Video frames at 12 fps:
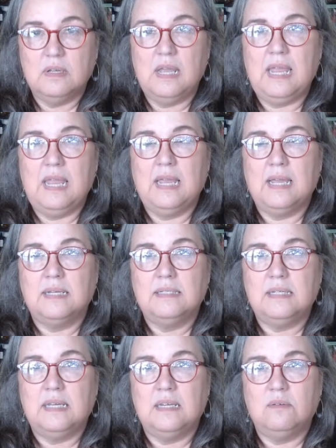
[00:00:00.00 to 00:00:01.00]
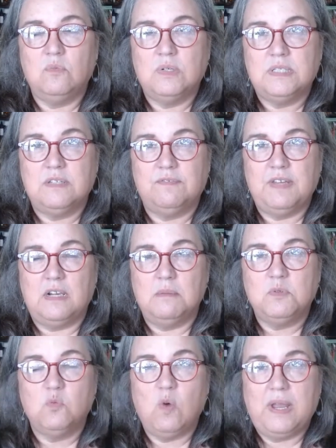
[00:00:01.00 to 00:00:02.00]
and it was
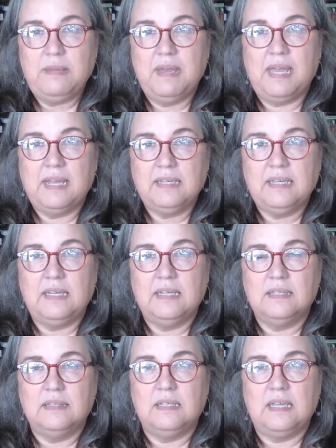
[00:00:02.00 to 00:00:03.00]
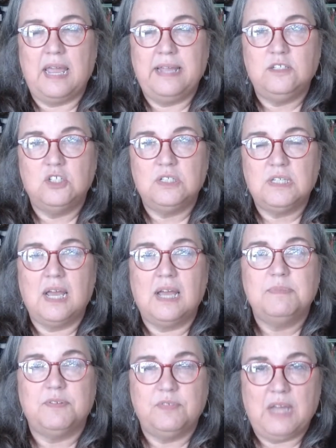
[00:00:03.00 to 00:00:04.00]
developed way back in the ancient
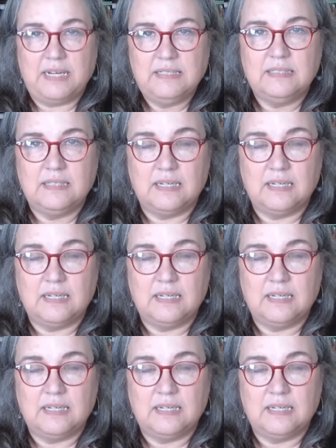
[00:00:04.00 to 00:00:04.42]
times of the